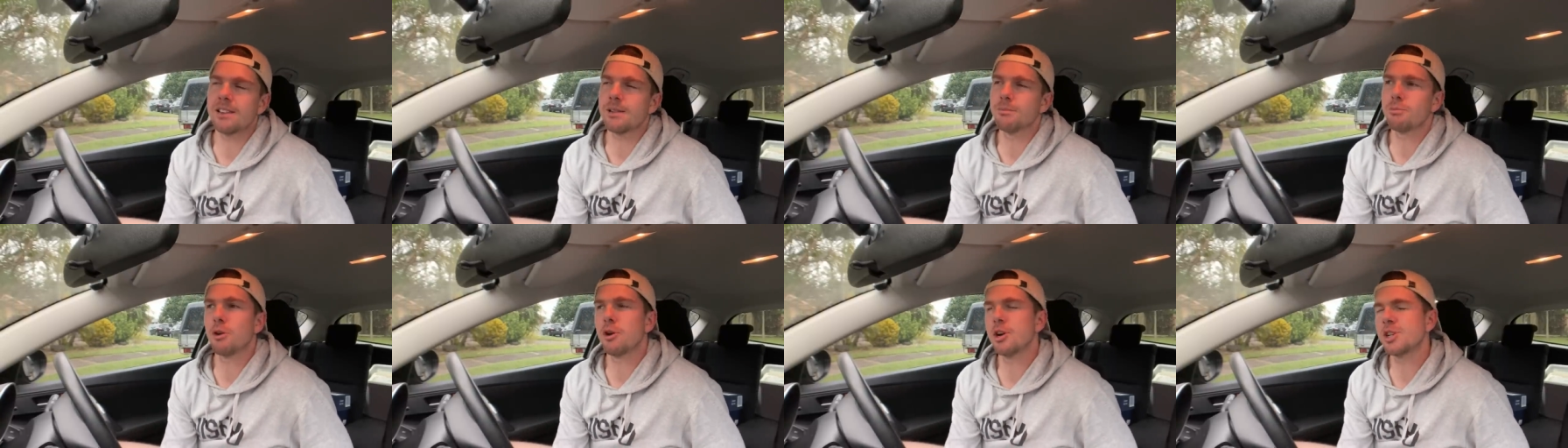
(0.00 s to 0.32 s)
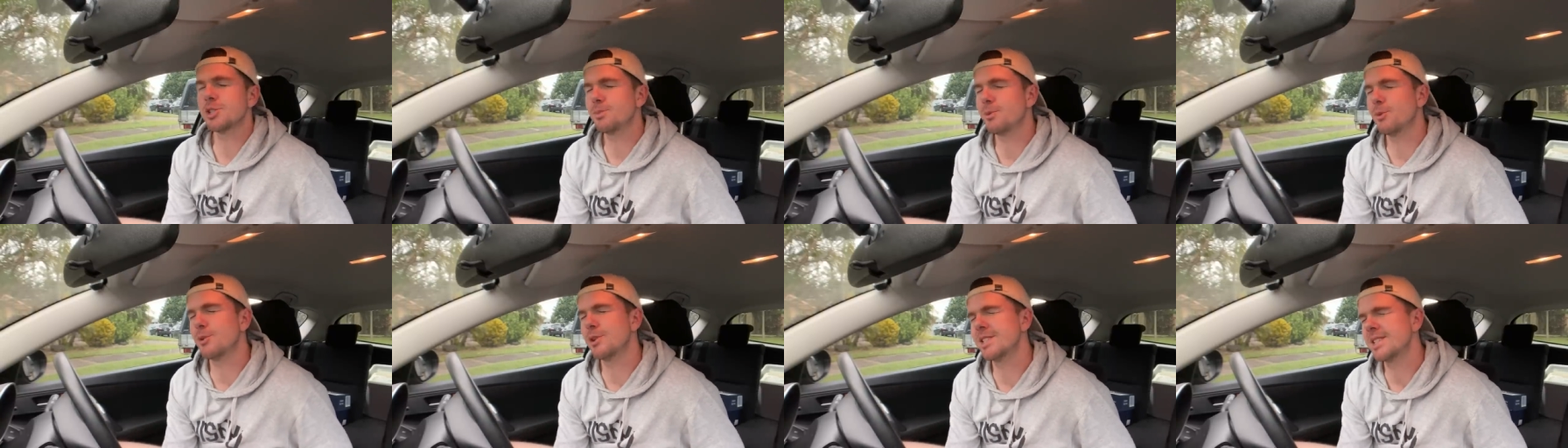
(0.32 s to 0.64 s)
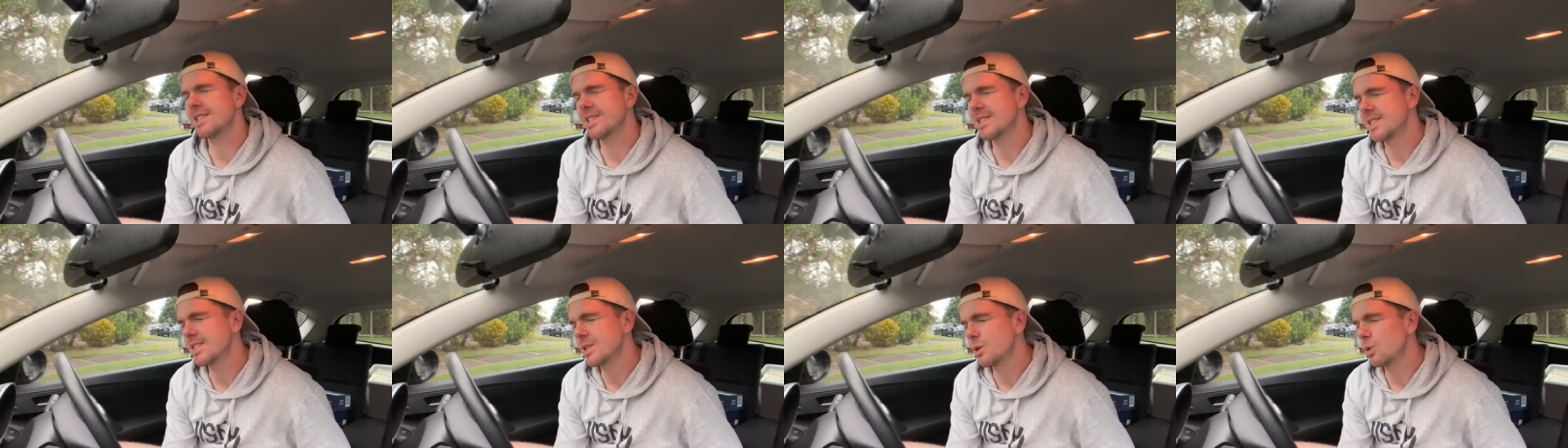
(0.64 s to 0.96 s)
The price
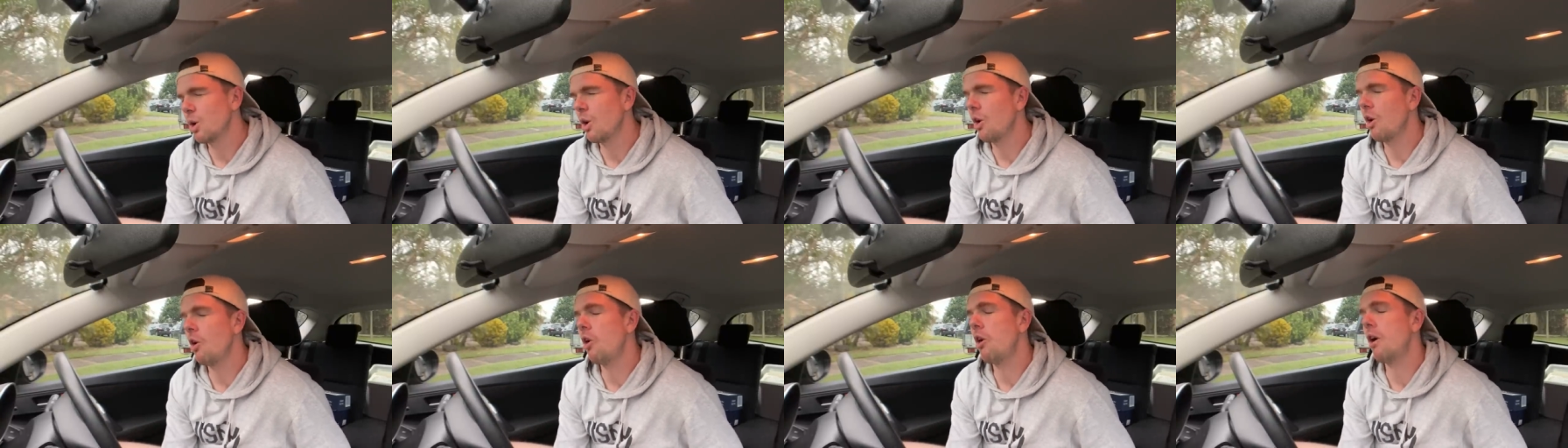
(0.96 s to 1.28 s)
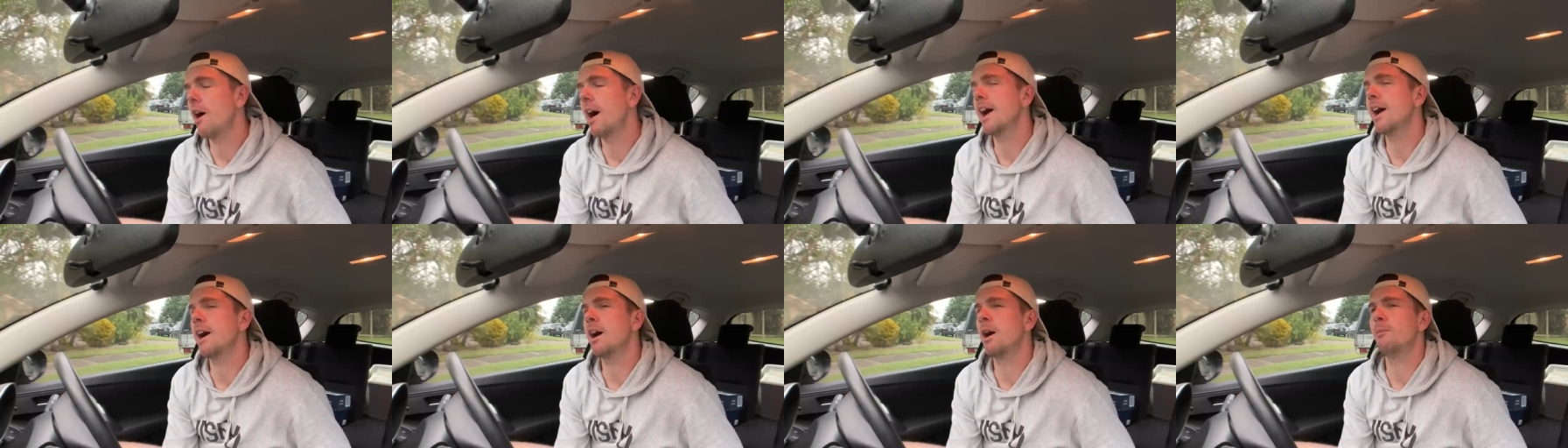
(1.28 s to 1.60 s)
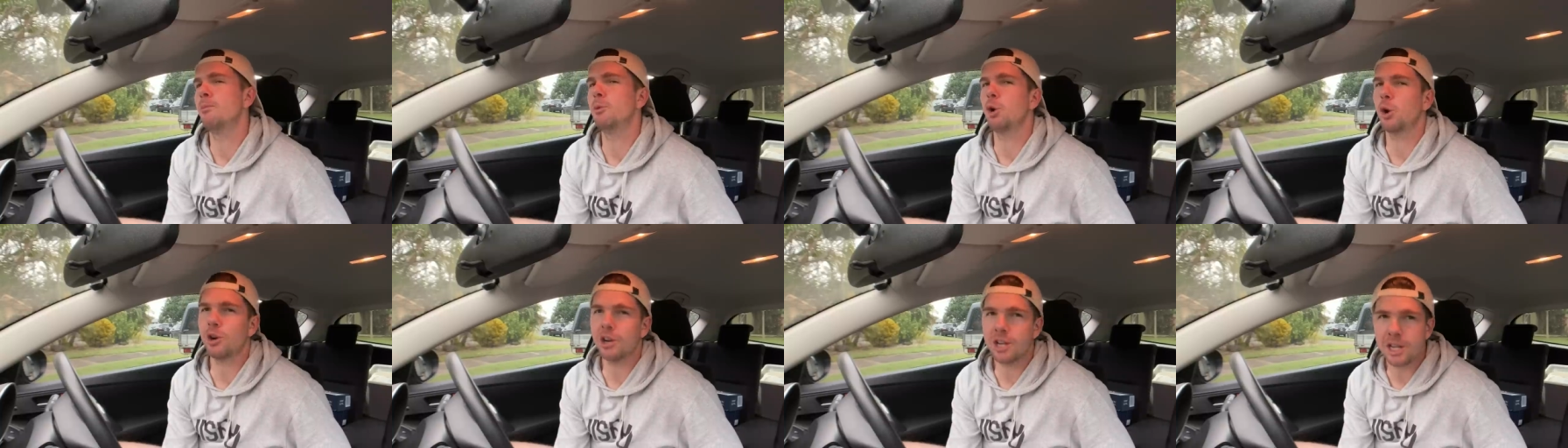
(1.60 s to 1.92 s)
points are still higher.
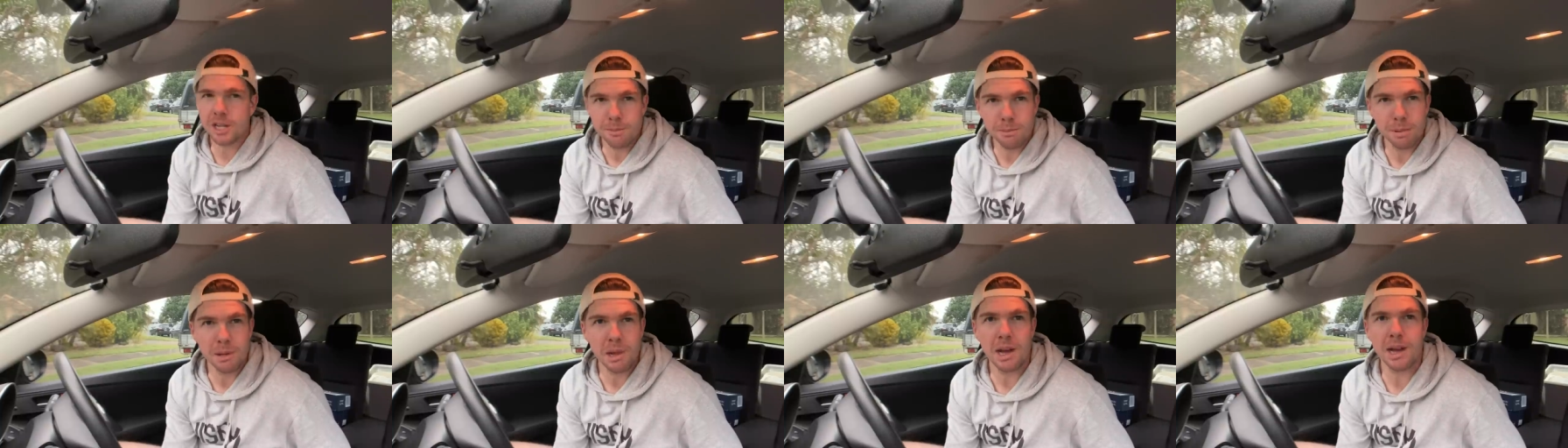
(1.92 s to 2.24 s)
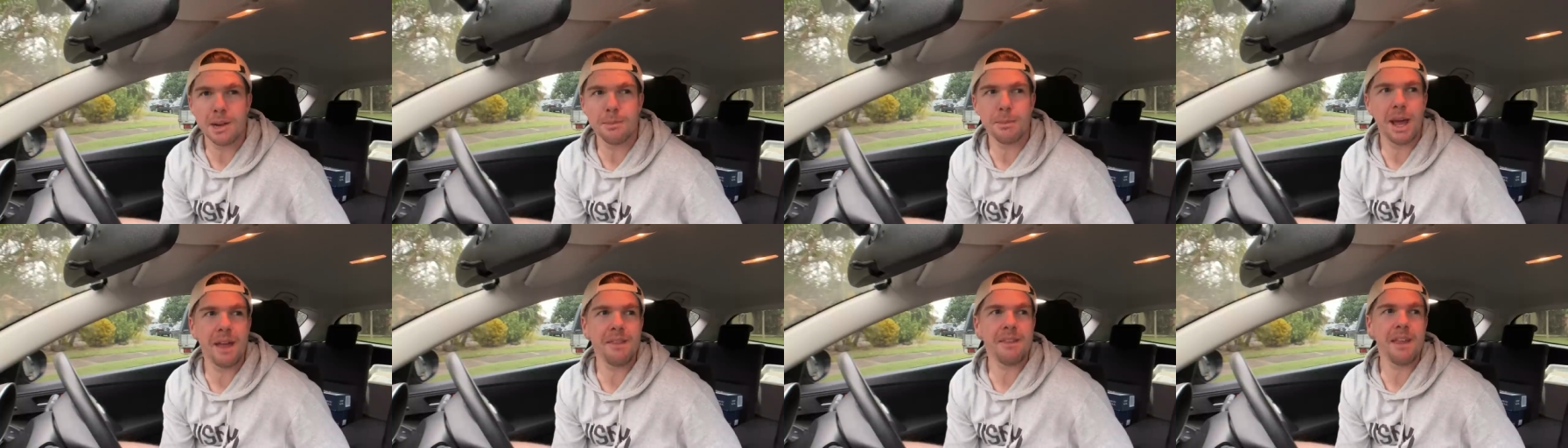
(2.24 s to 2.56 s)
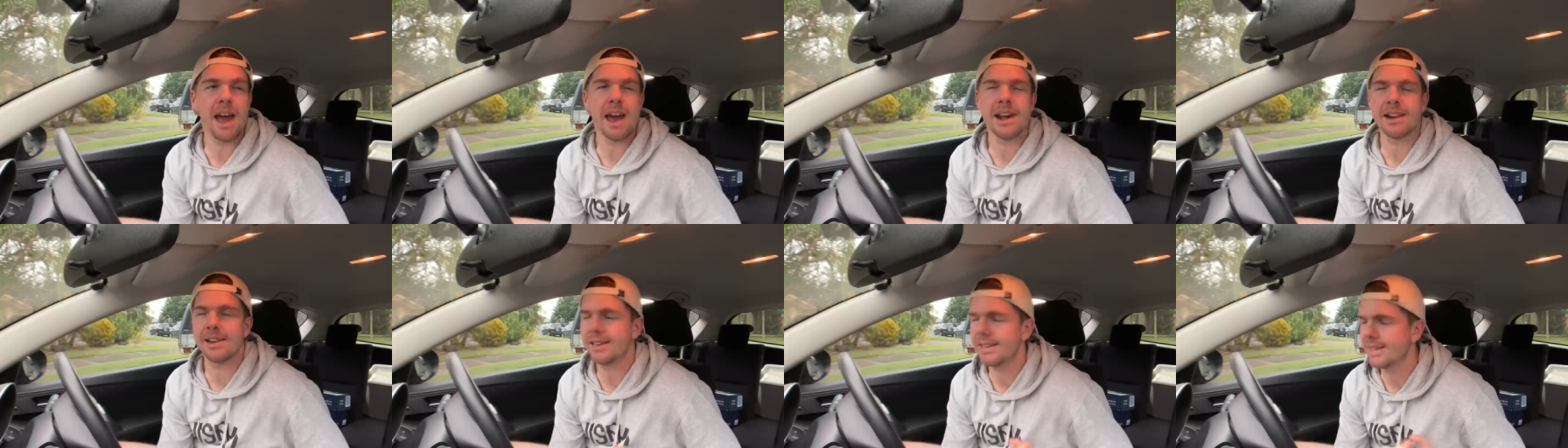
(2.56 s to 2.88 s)
I'm not going to complain about that.